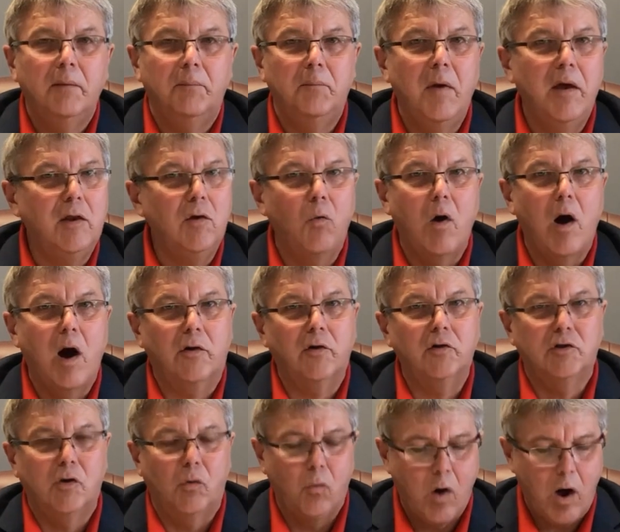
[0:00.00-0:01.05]
Many
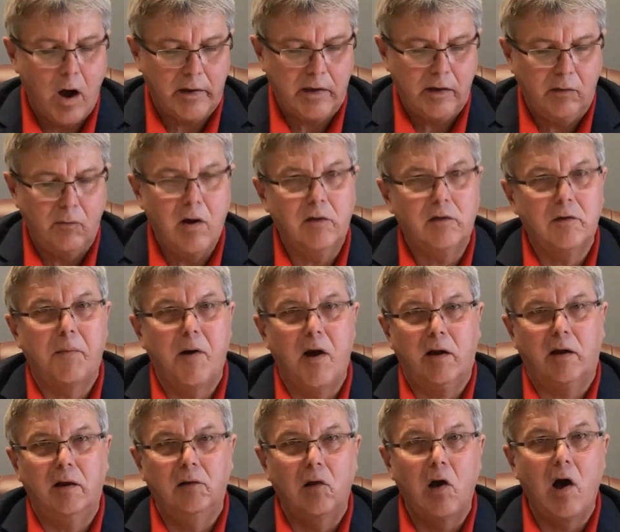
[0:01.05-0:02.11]
walkers are walking around the
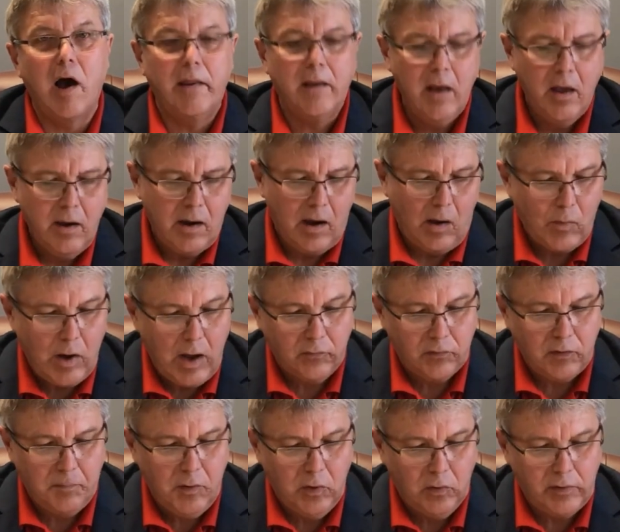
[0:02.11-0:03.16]
parking lot, around
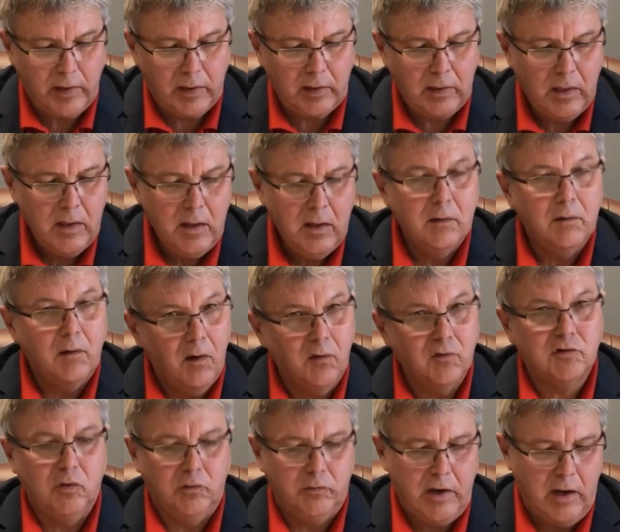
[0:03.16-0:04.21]
the building,
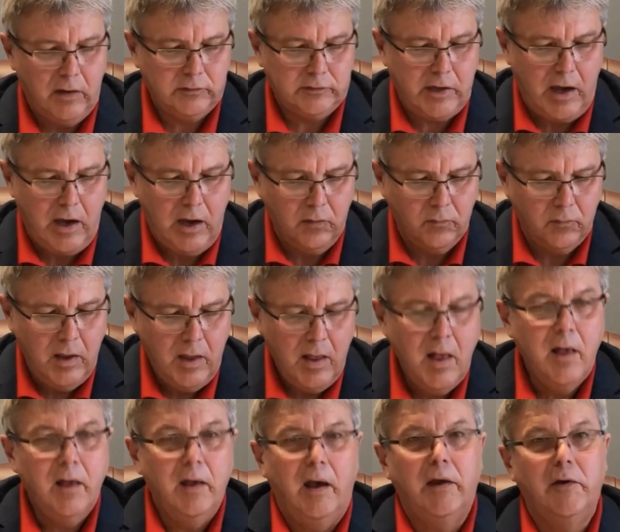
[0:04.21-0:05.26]
also downtown.
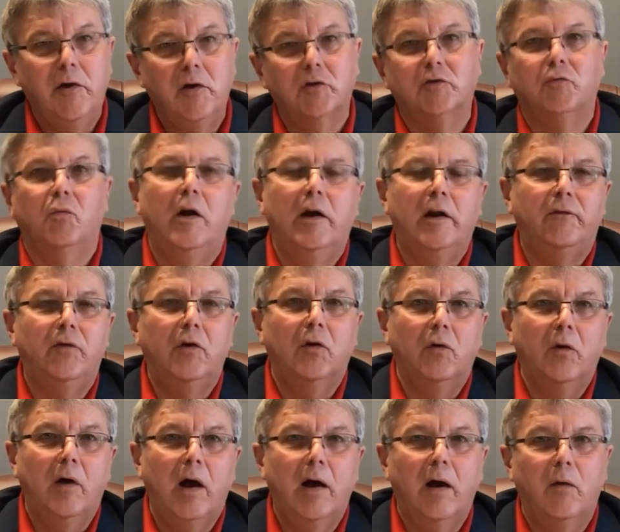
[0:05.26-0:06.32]
And here's one, if
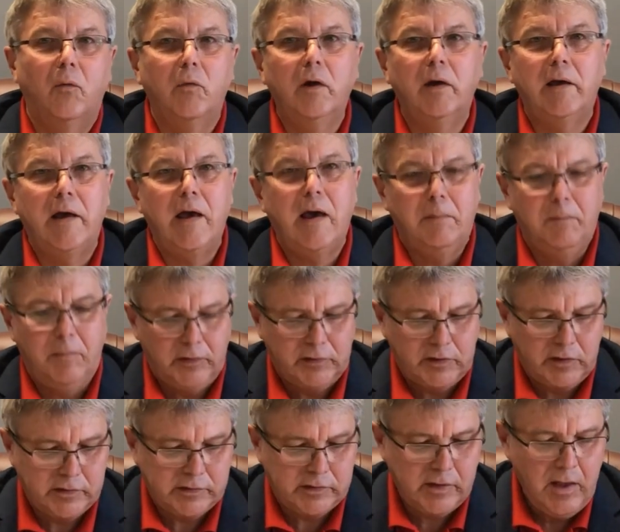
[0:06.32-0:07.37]
you're really
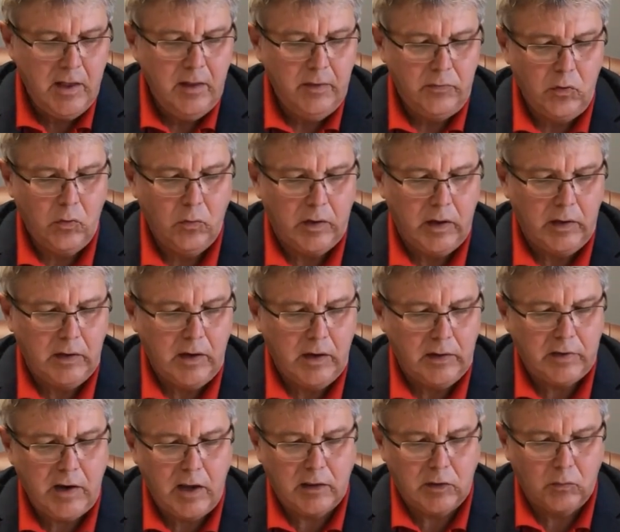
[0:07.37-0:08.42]
ambitious, you can
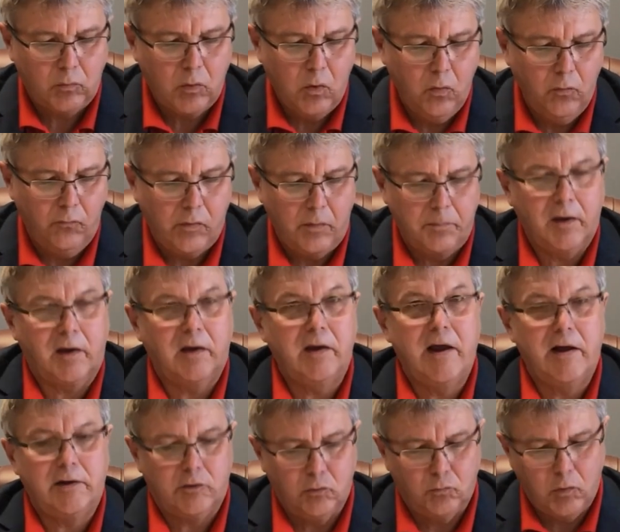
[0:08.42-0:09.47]
take the road from the
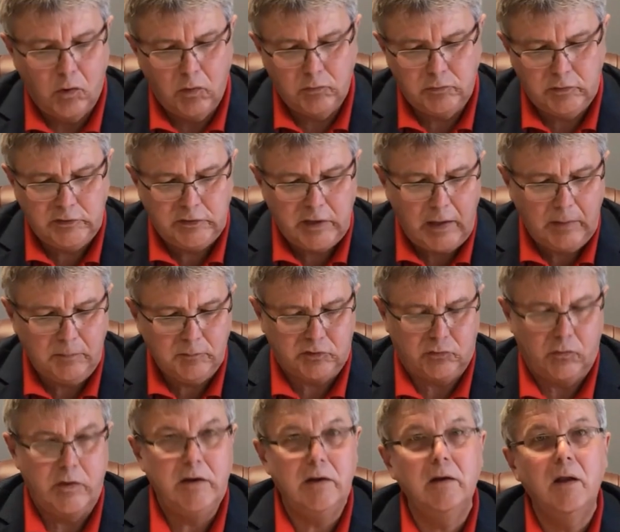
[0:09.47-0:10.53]
connector road to James
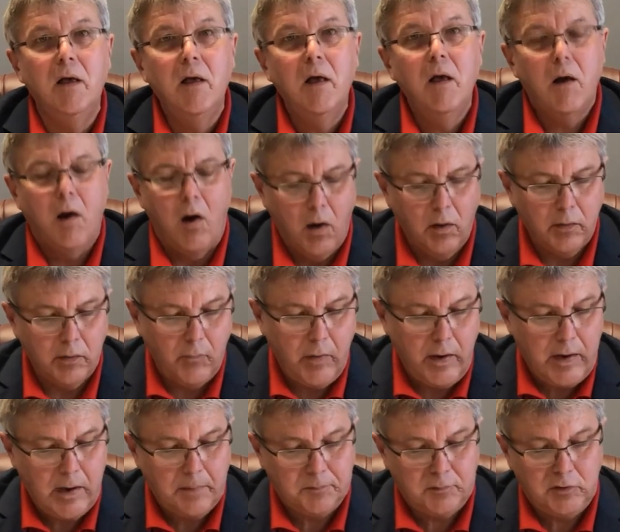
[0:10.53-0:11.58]
Street, all the
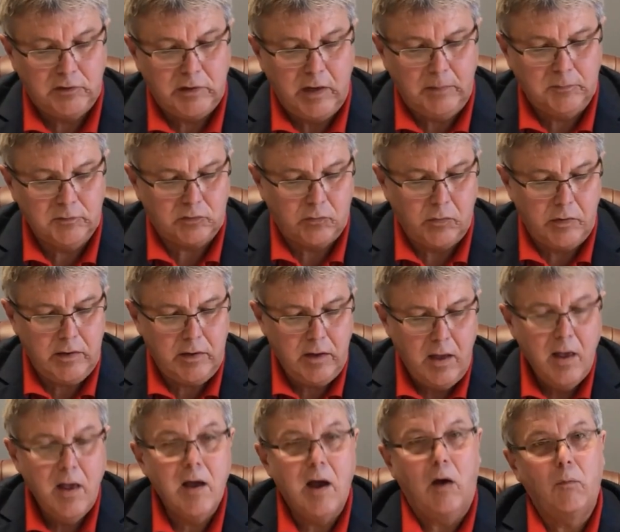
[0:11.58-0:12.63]
way up to James Street,
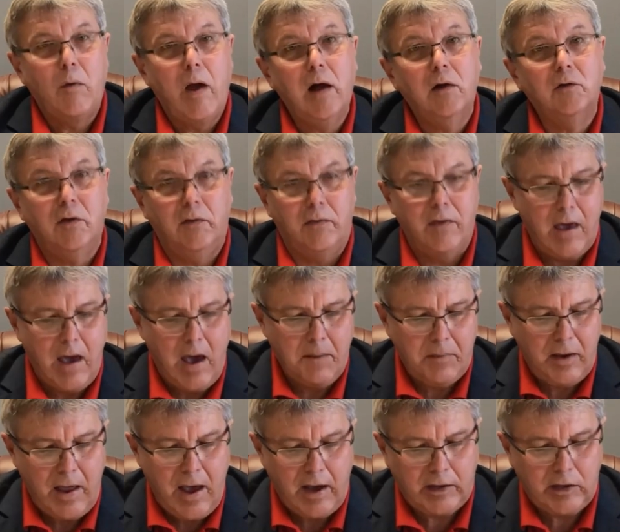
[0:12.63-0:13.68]
around to the
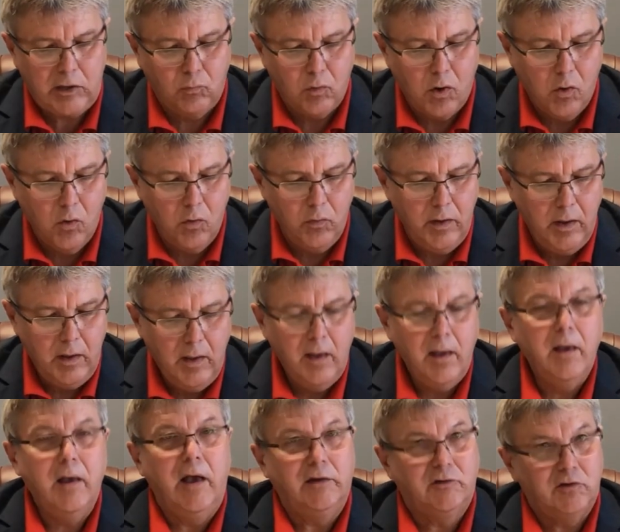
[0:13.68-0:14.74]
Abenaki Road.
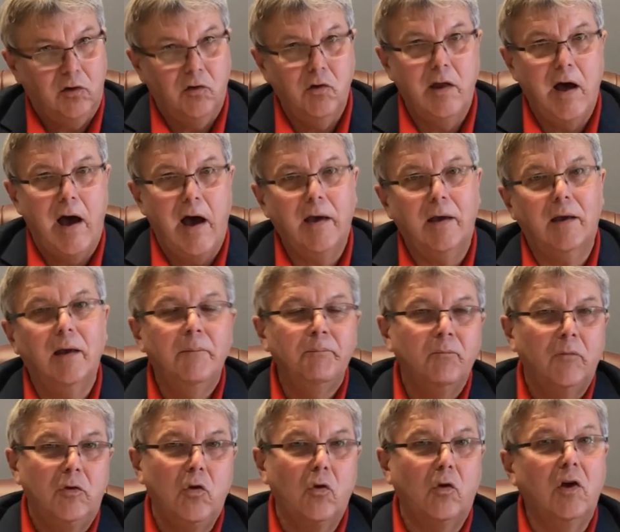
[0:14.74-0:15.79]
It's a good hike.
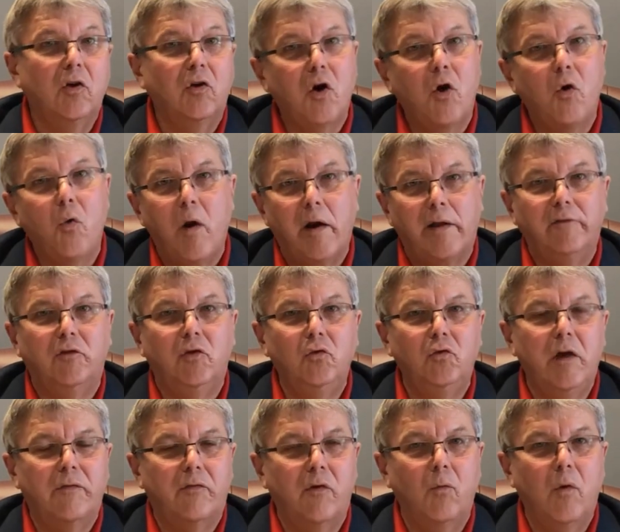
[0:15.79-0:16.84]
You can go one of two
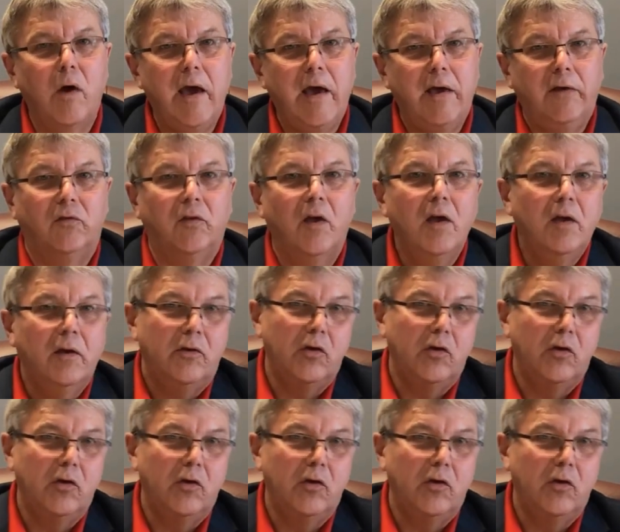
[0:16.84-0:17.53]
different ways.